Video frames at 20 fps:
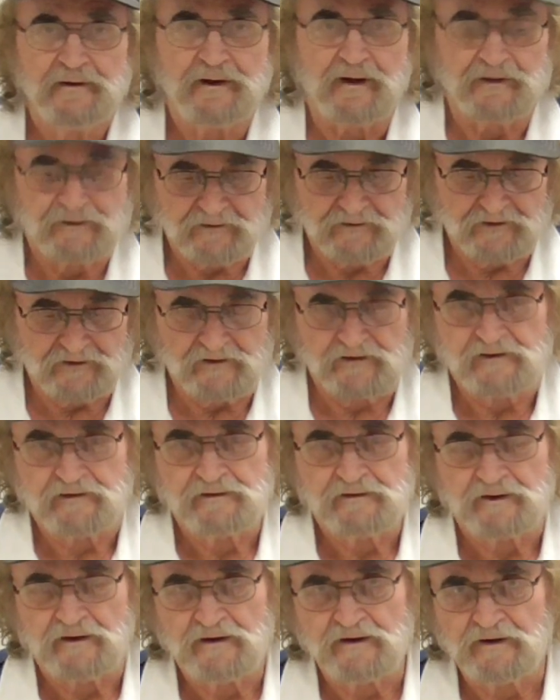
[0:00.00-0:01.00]
and
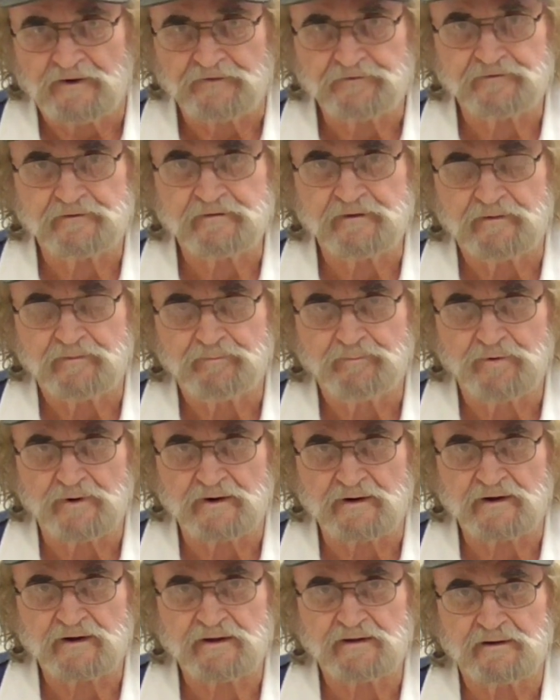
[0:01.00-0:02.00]
lay 100
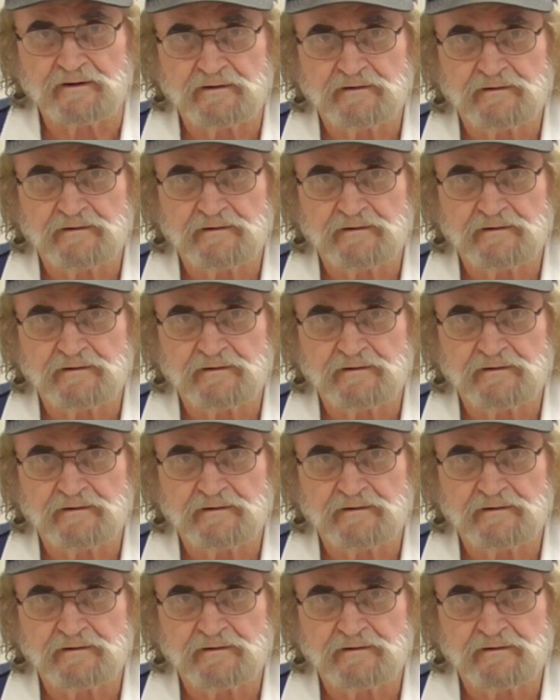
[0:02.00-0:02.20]
brick